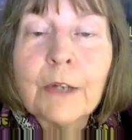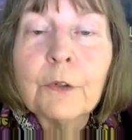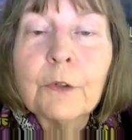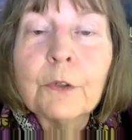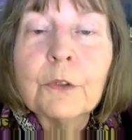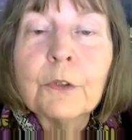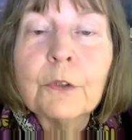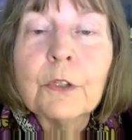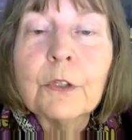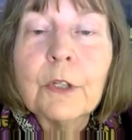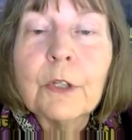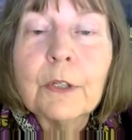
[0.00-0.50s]

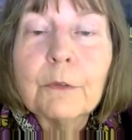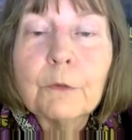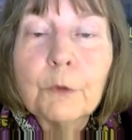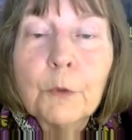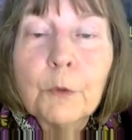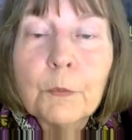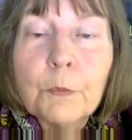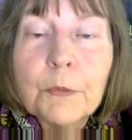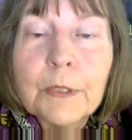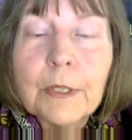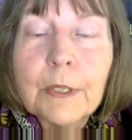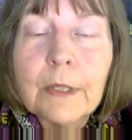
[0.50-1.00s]
writers
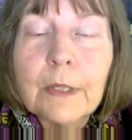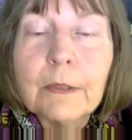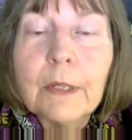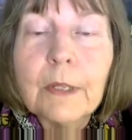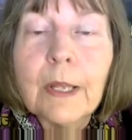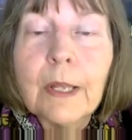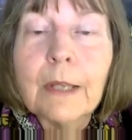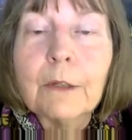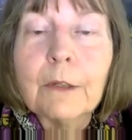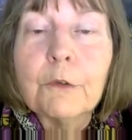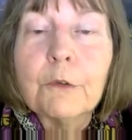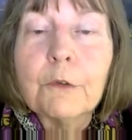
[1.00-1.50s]
groups.
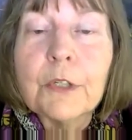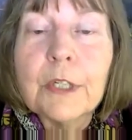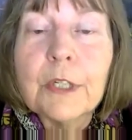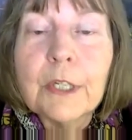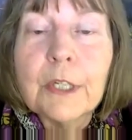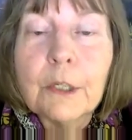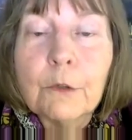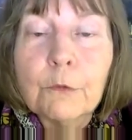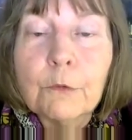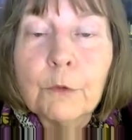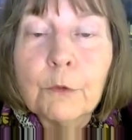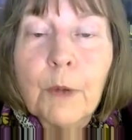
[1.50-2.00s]
That
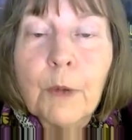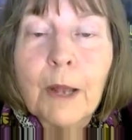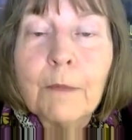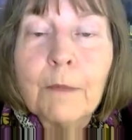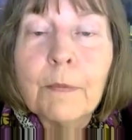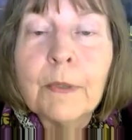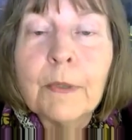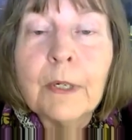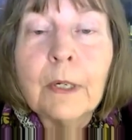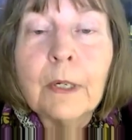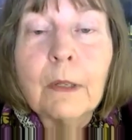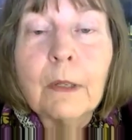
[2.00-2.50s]
critique group,
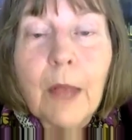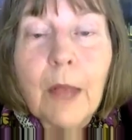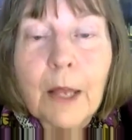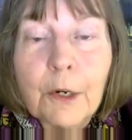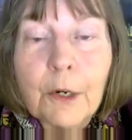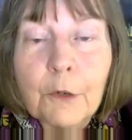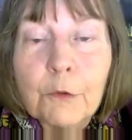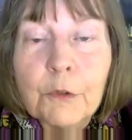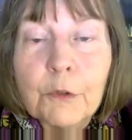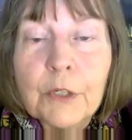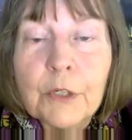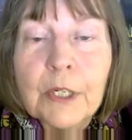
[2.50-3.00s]
I've been in a
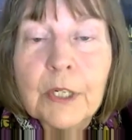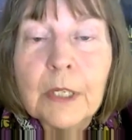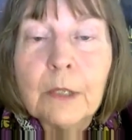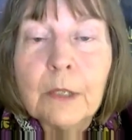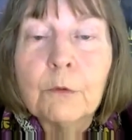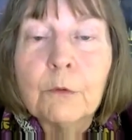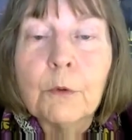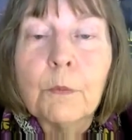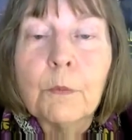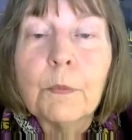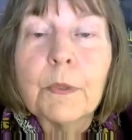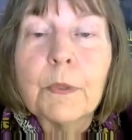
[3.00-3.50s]
lot of critique
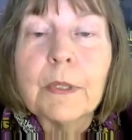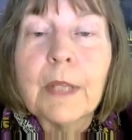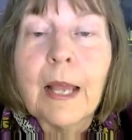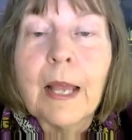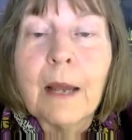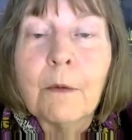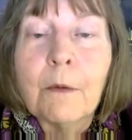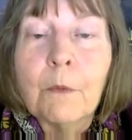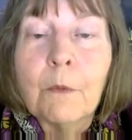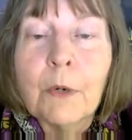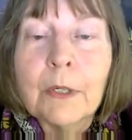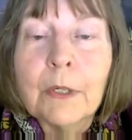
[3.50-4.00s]
groups, but
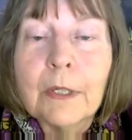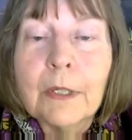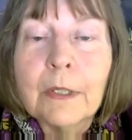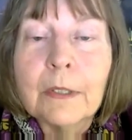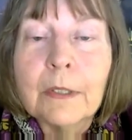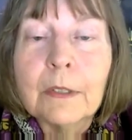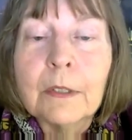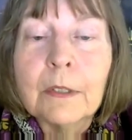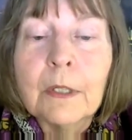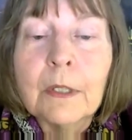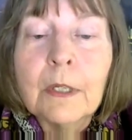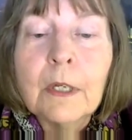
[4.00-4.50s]
that one
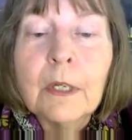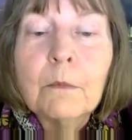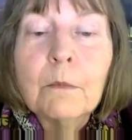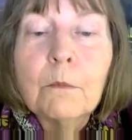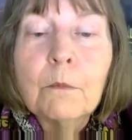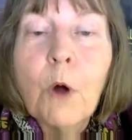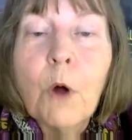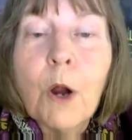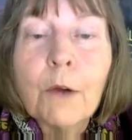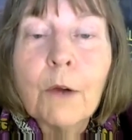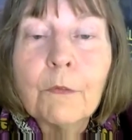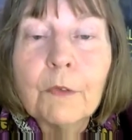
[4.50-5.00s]
is
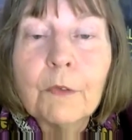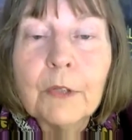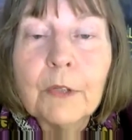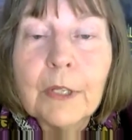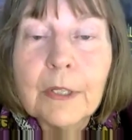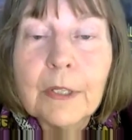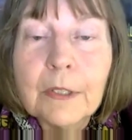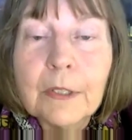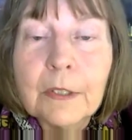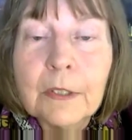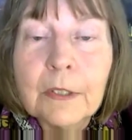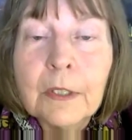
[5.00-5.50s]

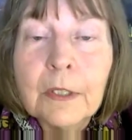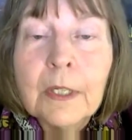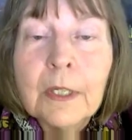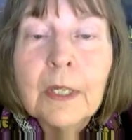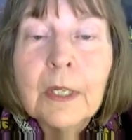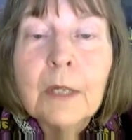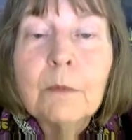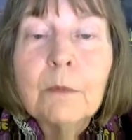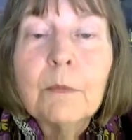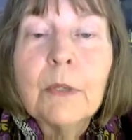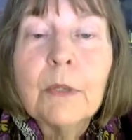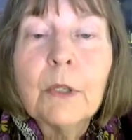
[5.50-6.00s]
marvelous
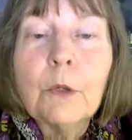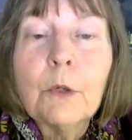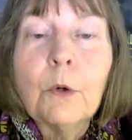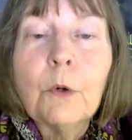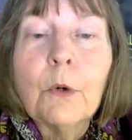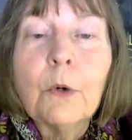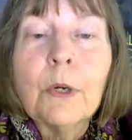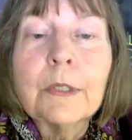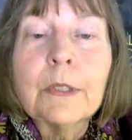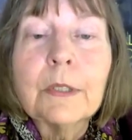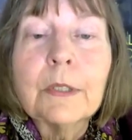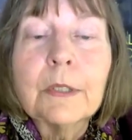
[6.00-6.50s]

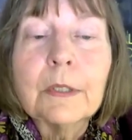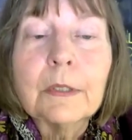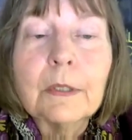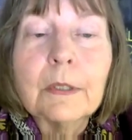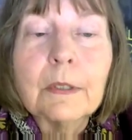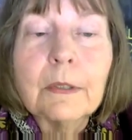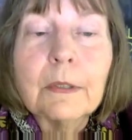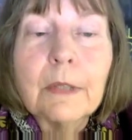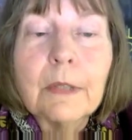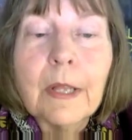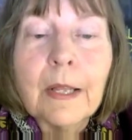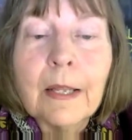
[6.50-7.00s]
because
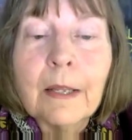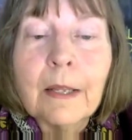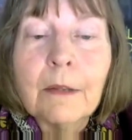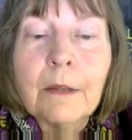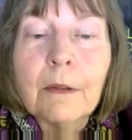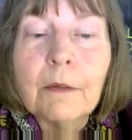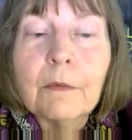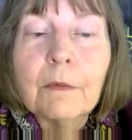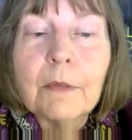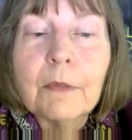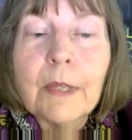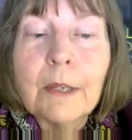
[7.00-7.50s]

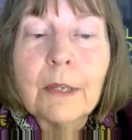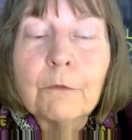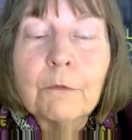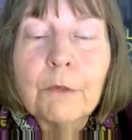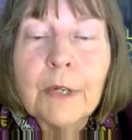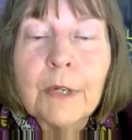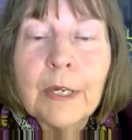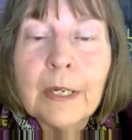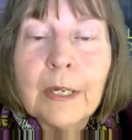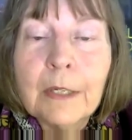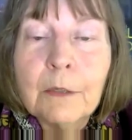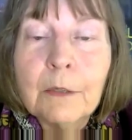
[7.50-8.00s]
they
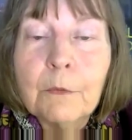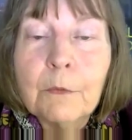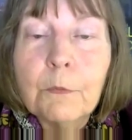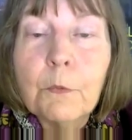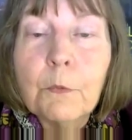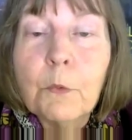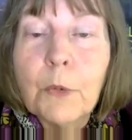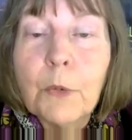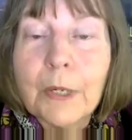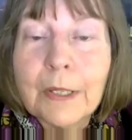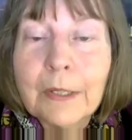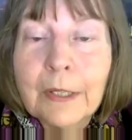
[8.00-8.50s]
read
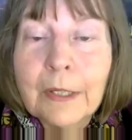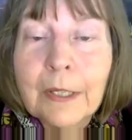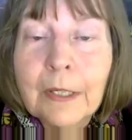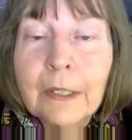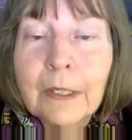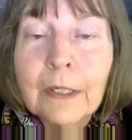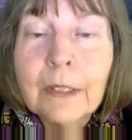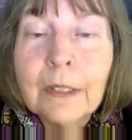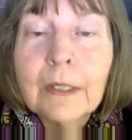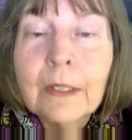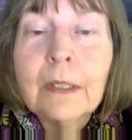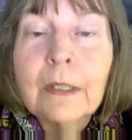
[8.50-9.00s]

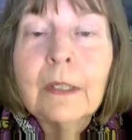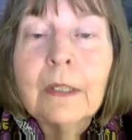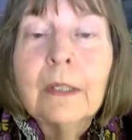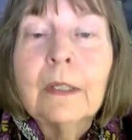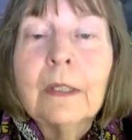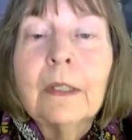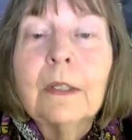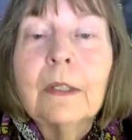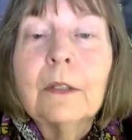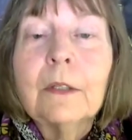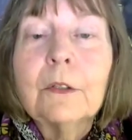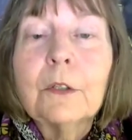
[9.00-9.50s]
quickly.
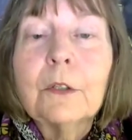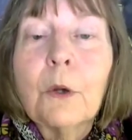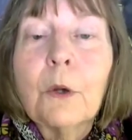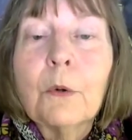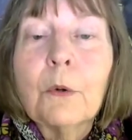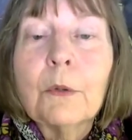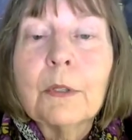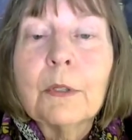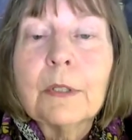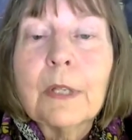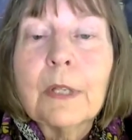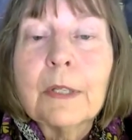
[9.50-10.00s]

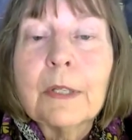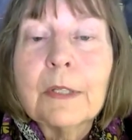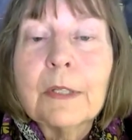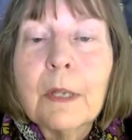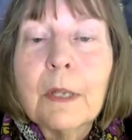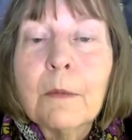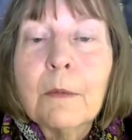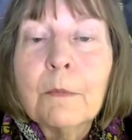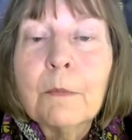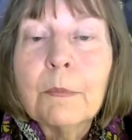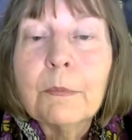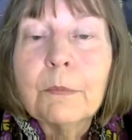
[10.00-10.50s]
So in
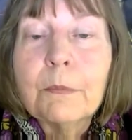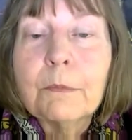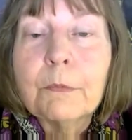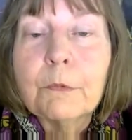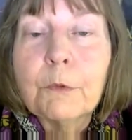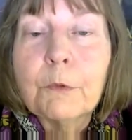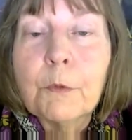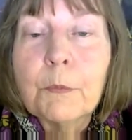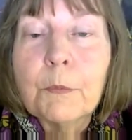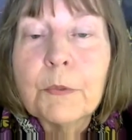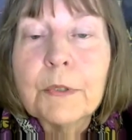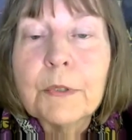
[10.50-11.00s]
some
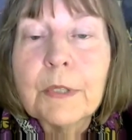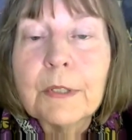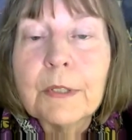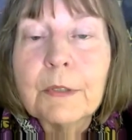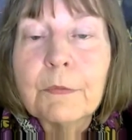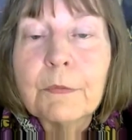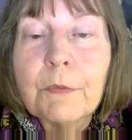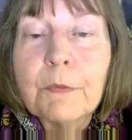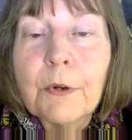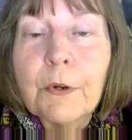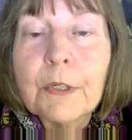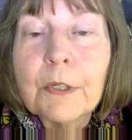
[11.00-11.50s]
groups,
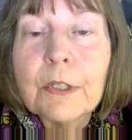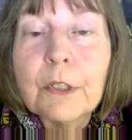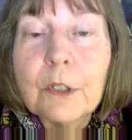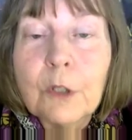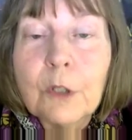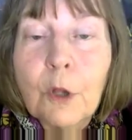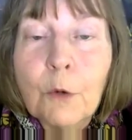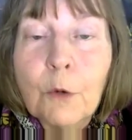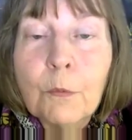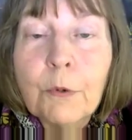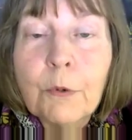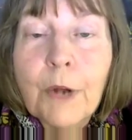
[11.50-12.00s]
it's very
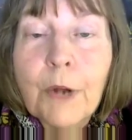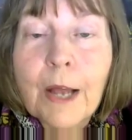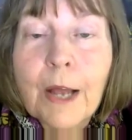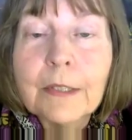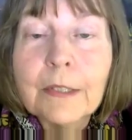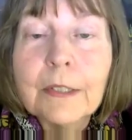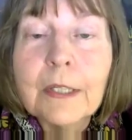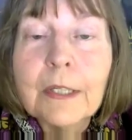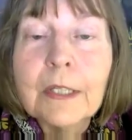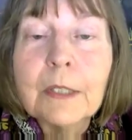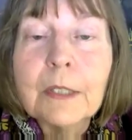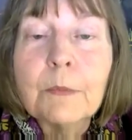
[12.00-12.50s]
slow
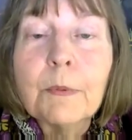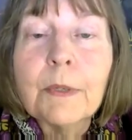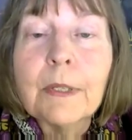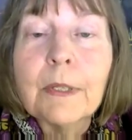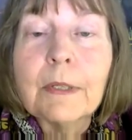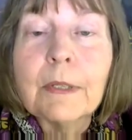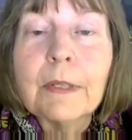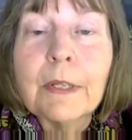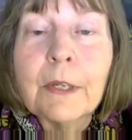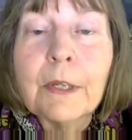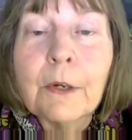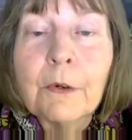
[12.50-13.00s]
process,
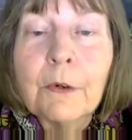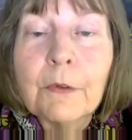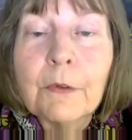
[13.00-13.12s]
but